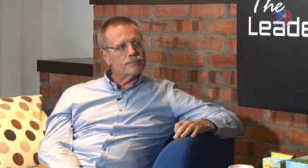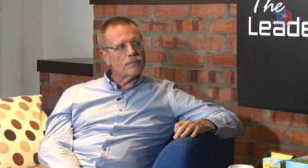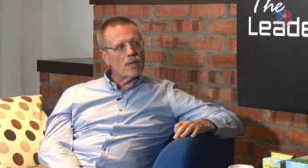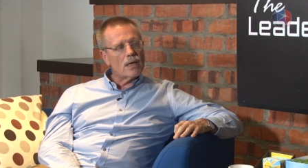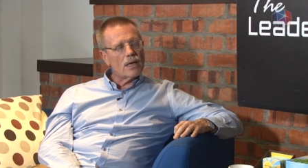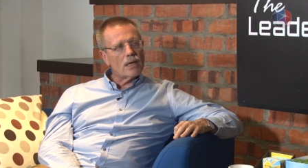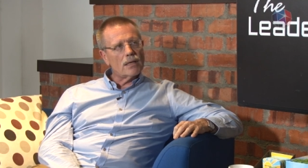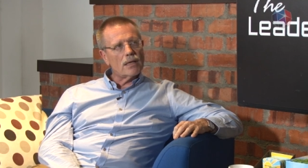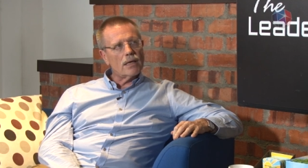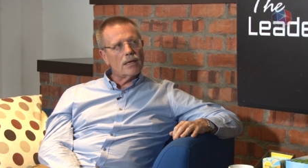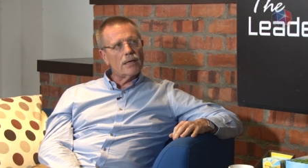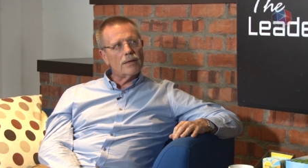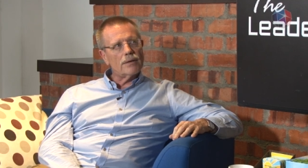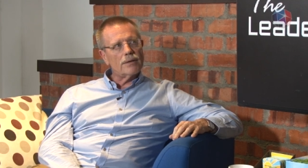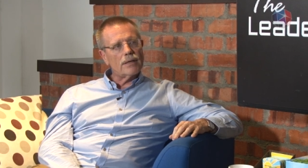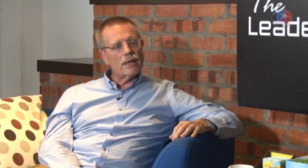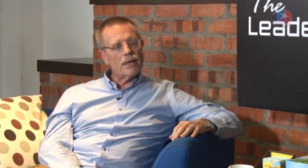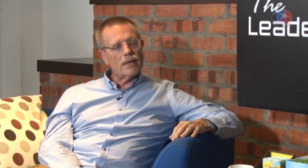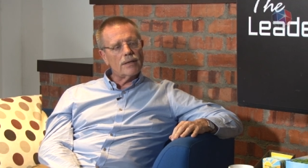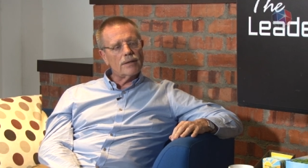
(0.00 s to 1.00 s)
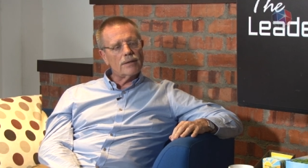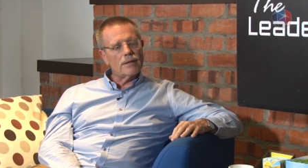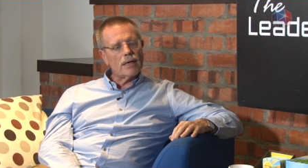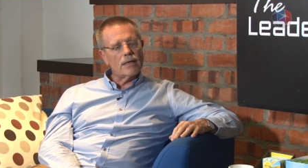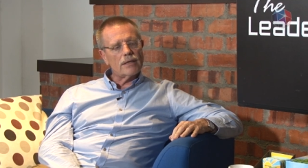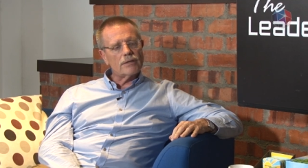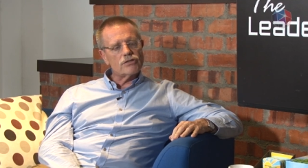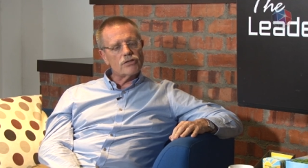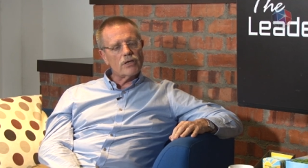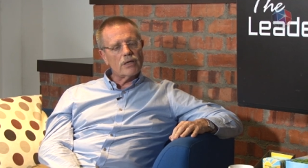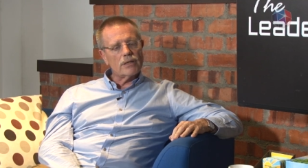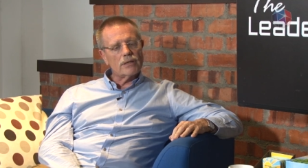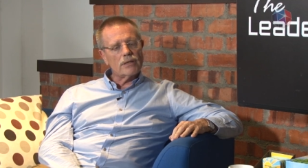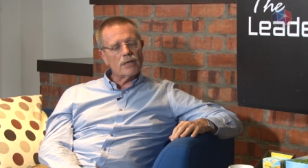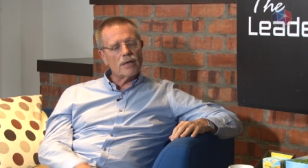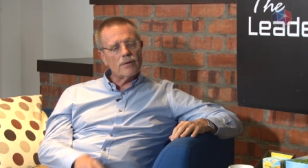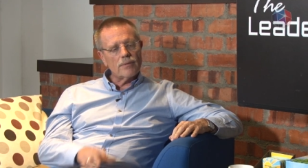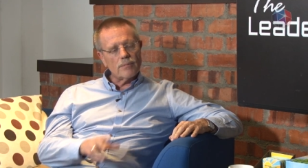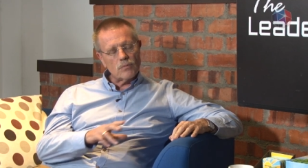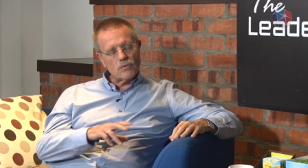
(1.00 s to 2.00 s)
and
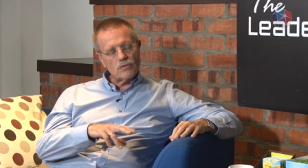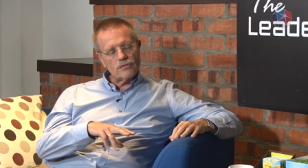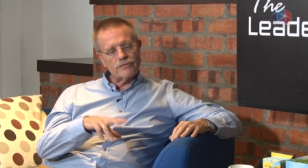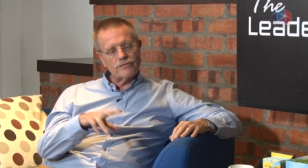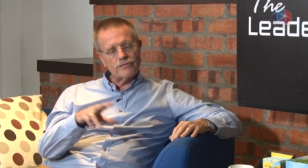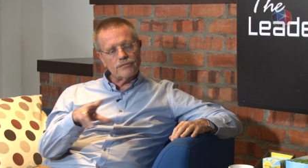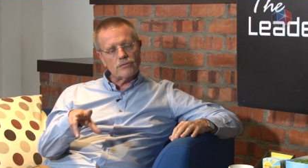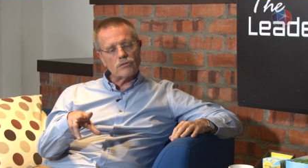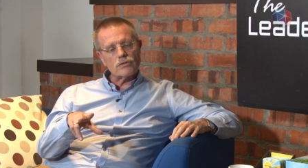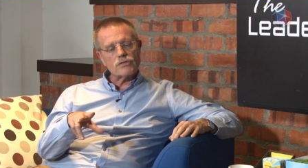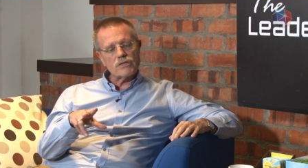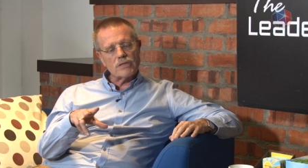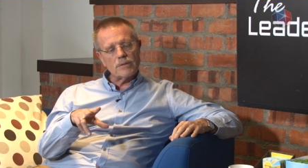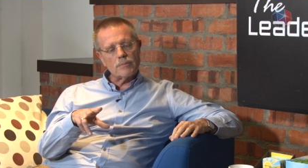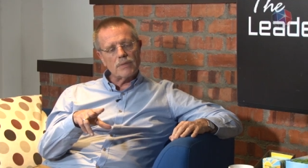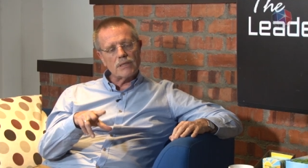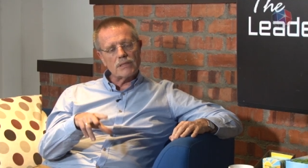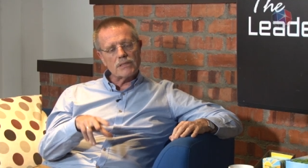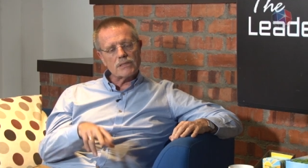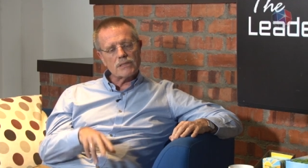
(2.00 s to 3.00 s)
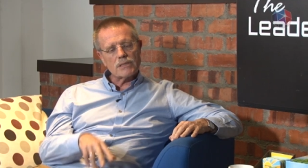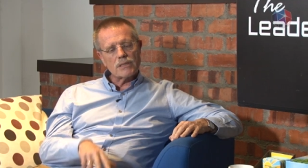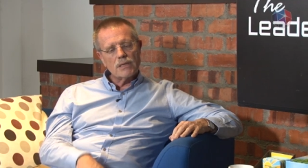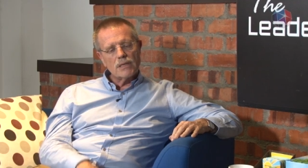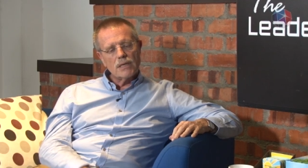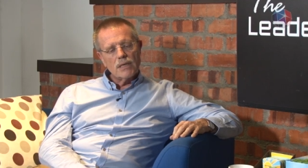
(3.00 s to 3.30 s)
I moved for Siemens,